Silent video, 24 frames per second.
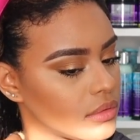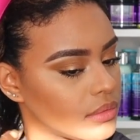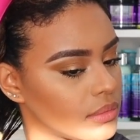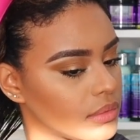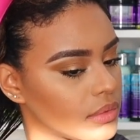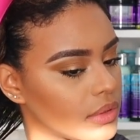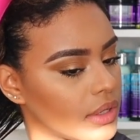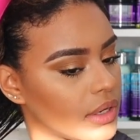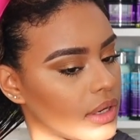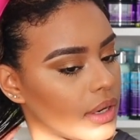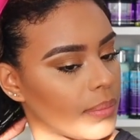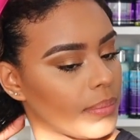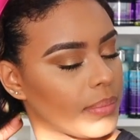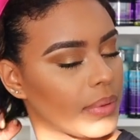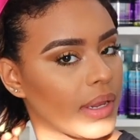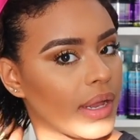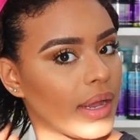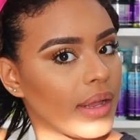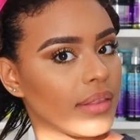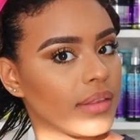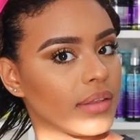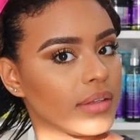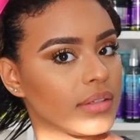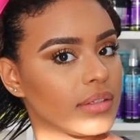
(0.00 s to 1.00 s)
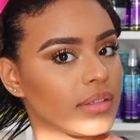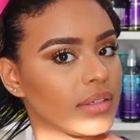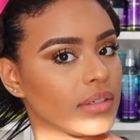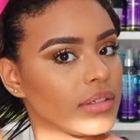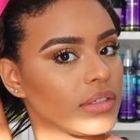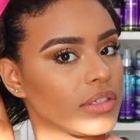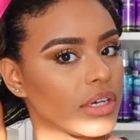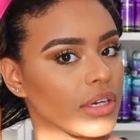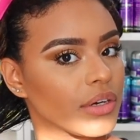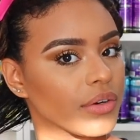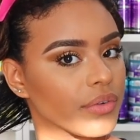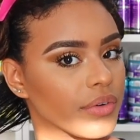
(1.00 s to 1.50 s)
I'm going to apply this
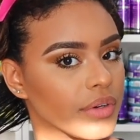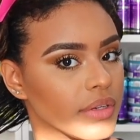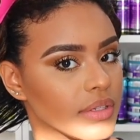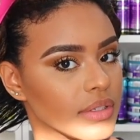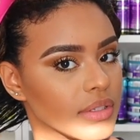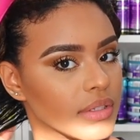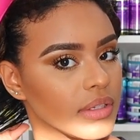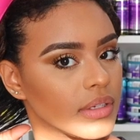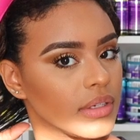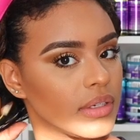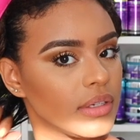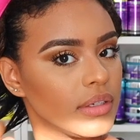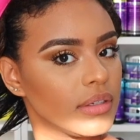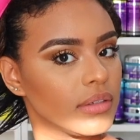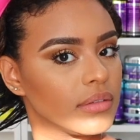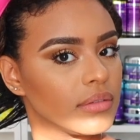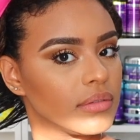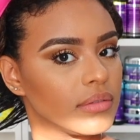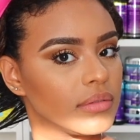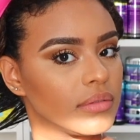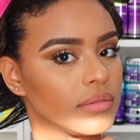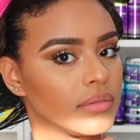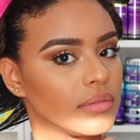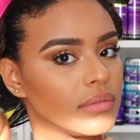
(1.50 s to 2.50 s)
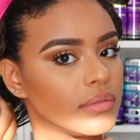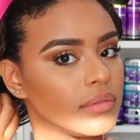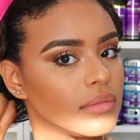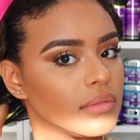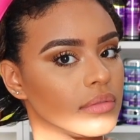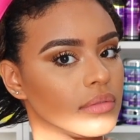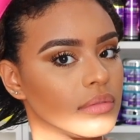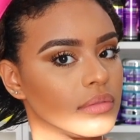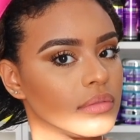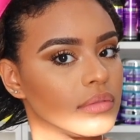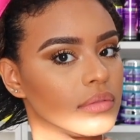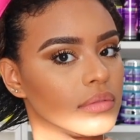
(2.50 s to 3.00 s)
generously
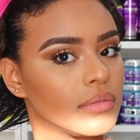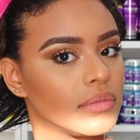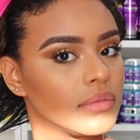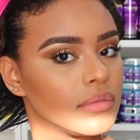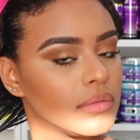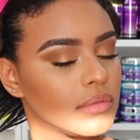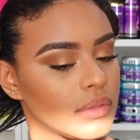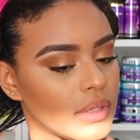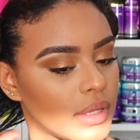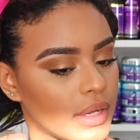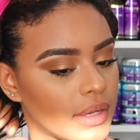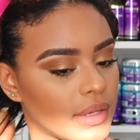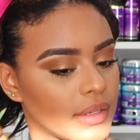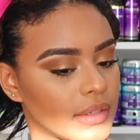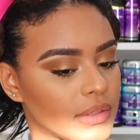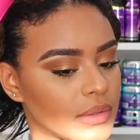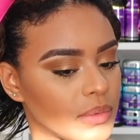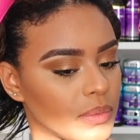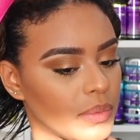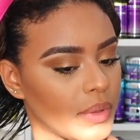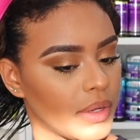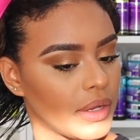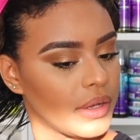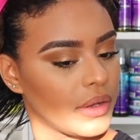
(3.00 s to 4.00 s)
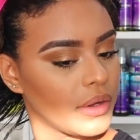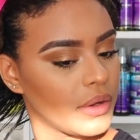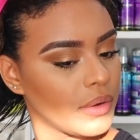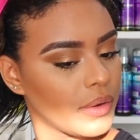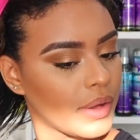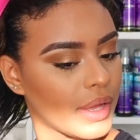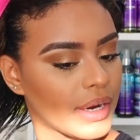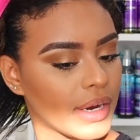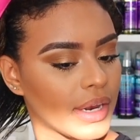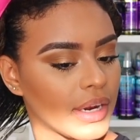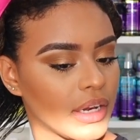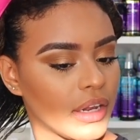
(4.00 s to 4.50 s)
as well.
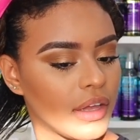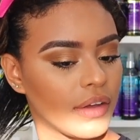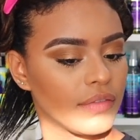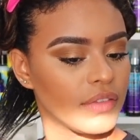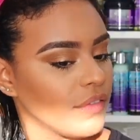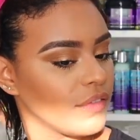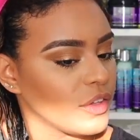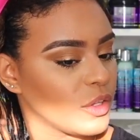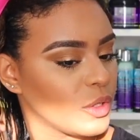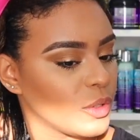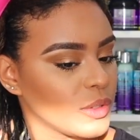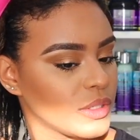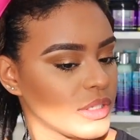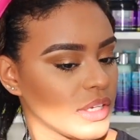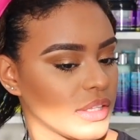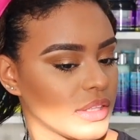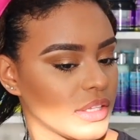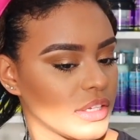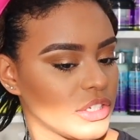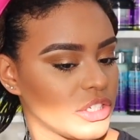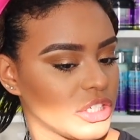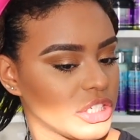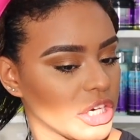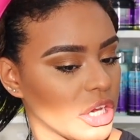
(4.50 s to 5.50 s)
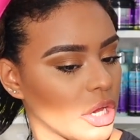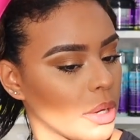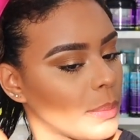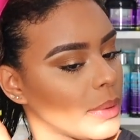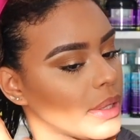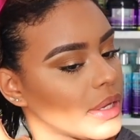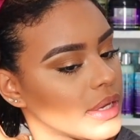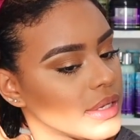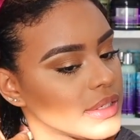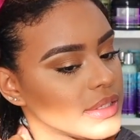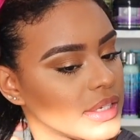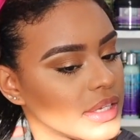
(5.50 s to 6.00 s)
And I love using this gel
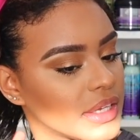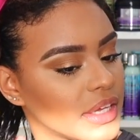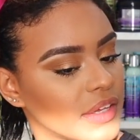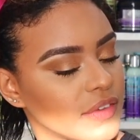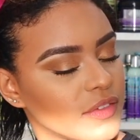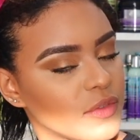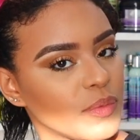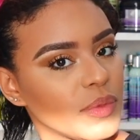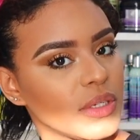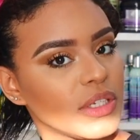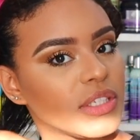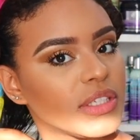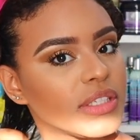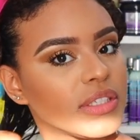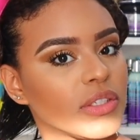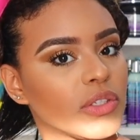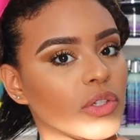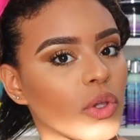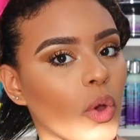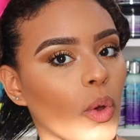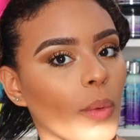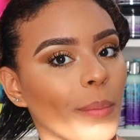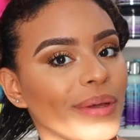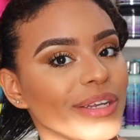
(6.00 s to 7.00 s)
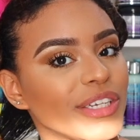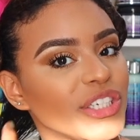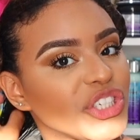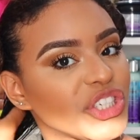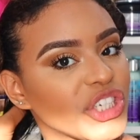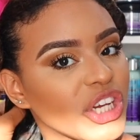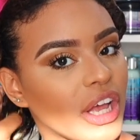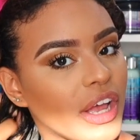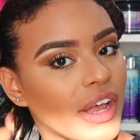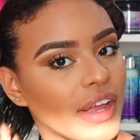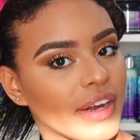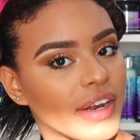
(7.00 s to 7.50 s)
because it gives me so much
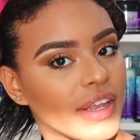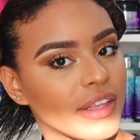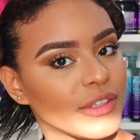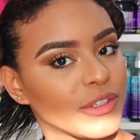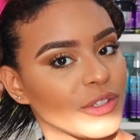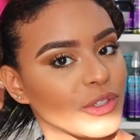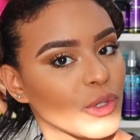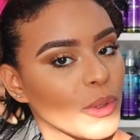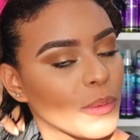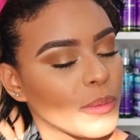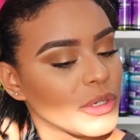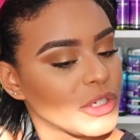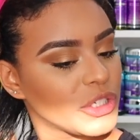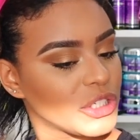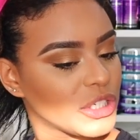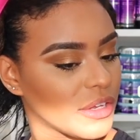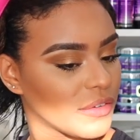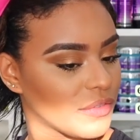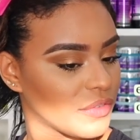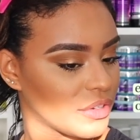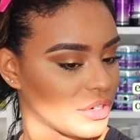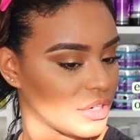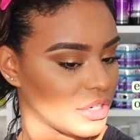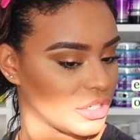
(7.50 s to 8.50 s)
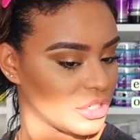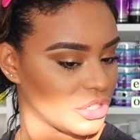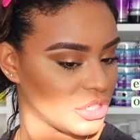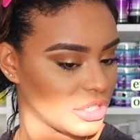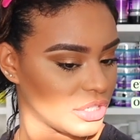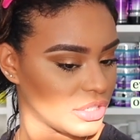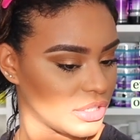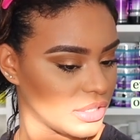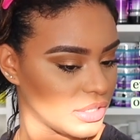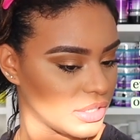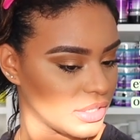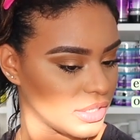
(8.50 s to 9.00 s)
shine and so much
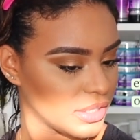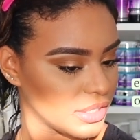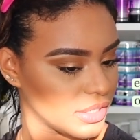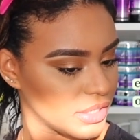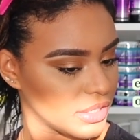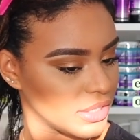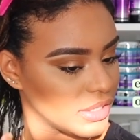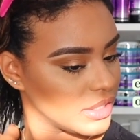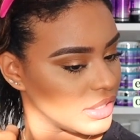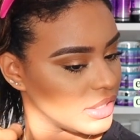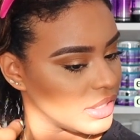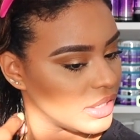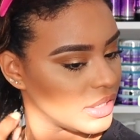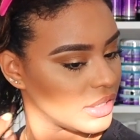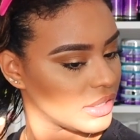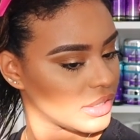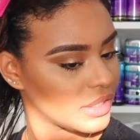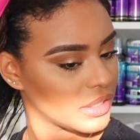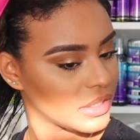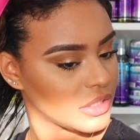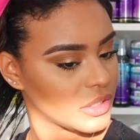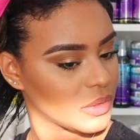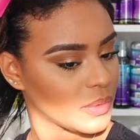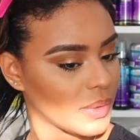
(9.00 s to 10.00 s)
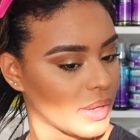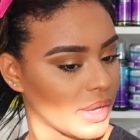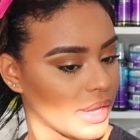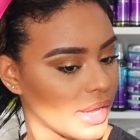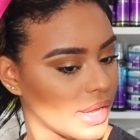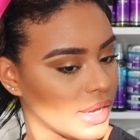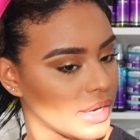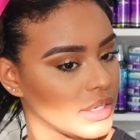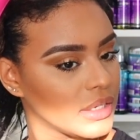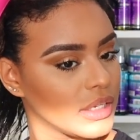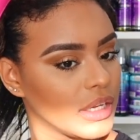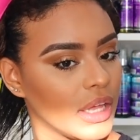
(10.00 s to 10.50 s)
definition. That's why
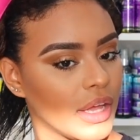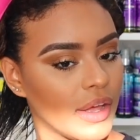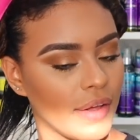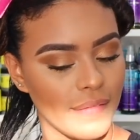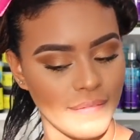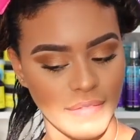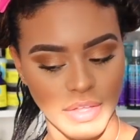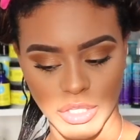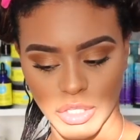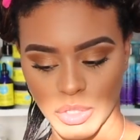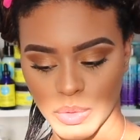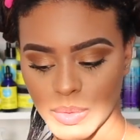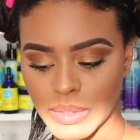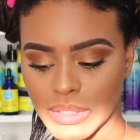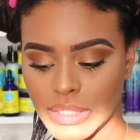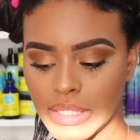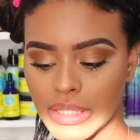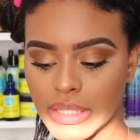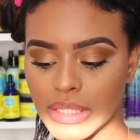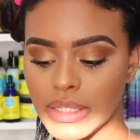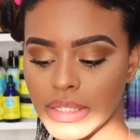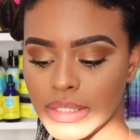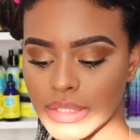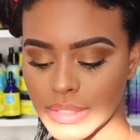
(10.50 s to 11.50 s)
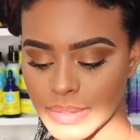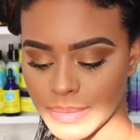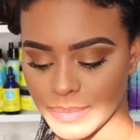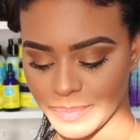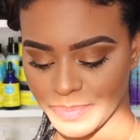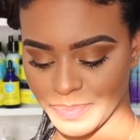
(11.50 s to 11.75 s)
I love using this.